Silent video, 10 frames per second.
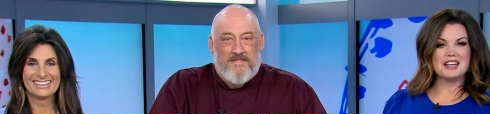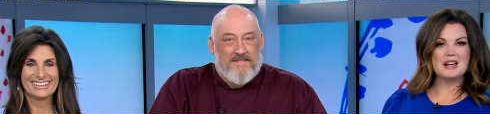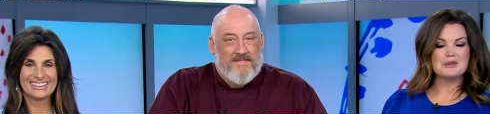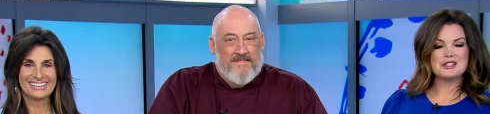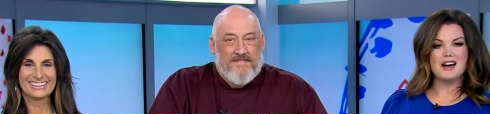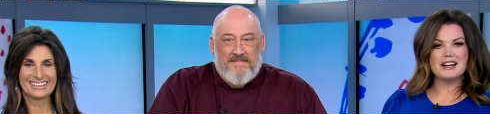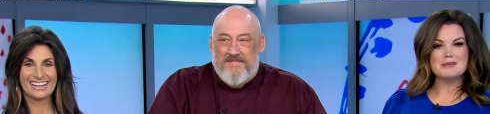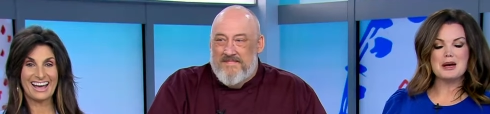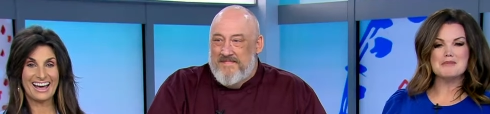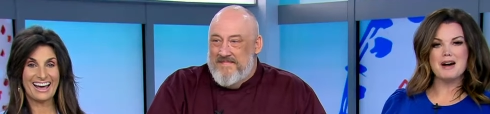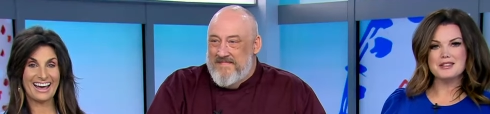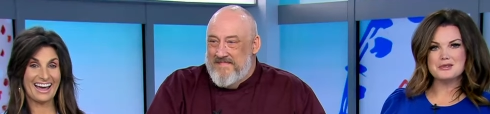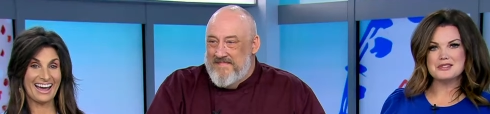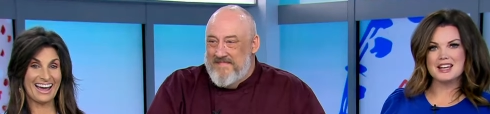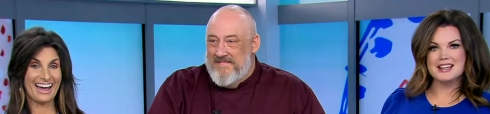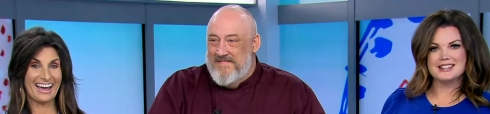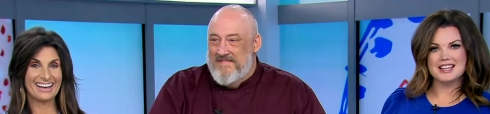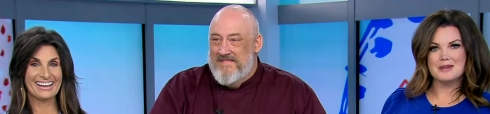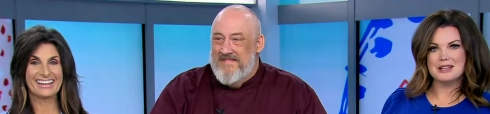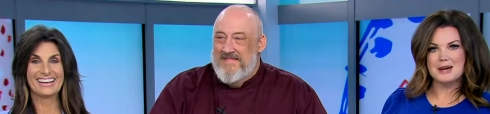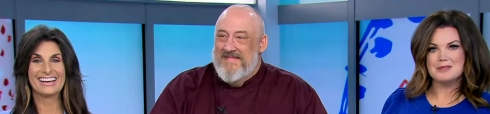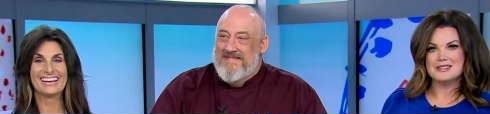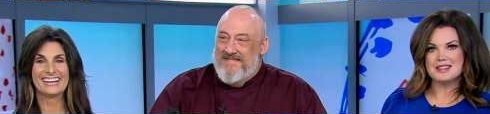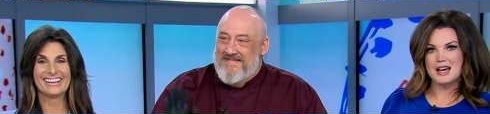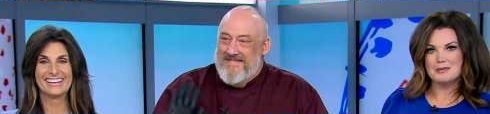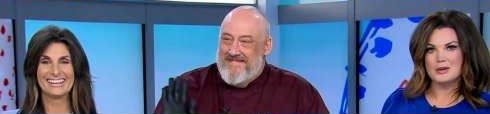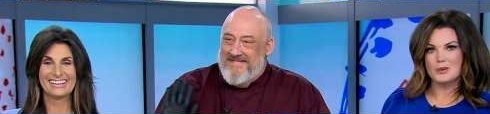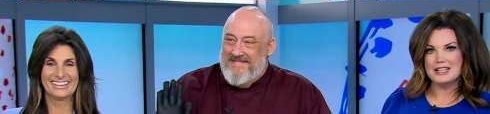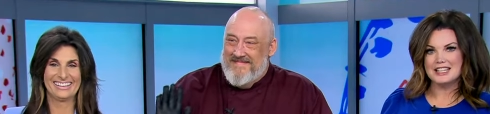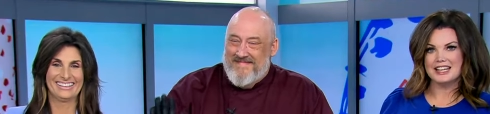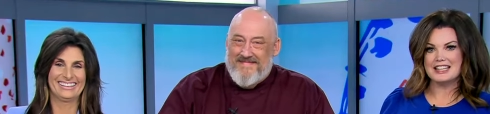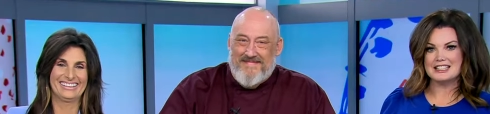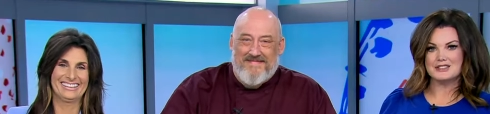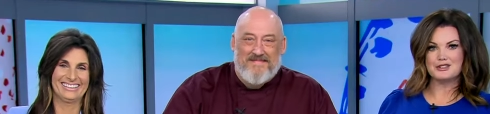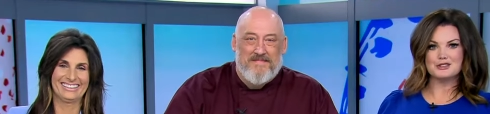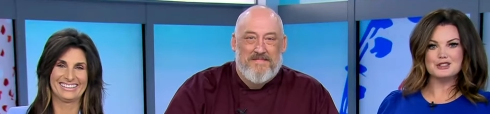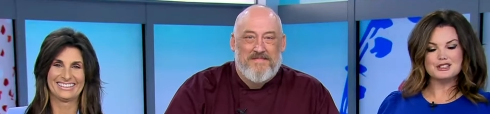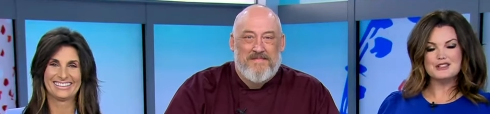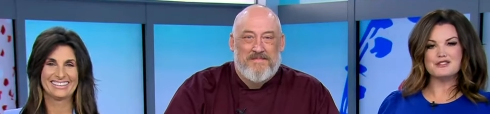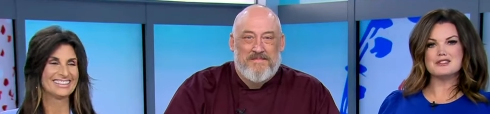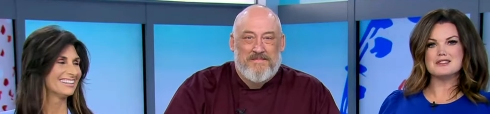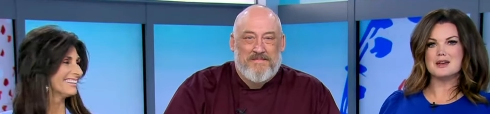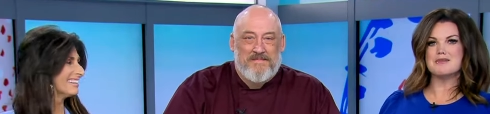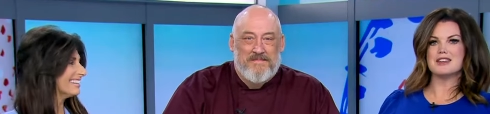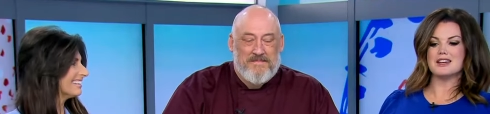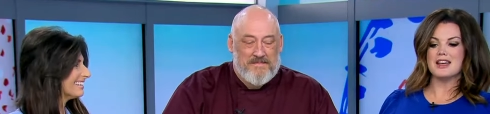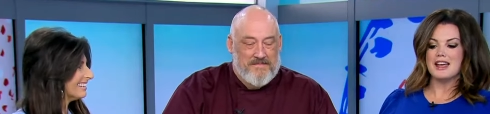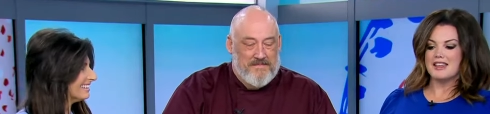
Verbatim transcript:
Speaker 1: today, we're talking about Mother's Day. It's coming up this coming weekend. And if you're looking for something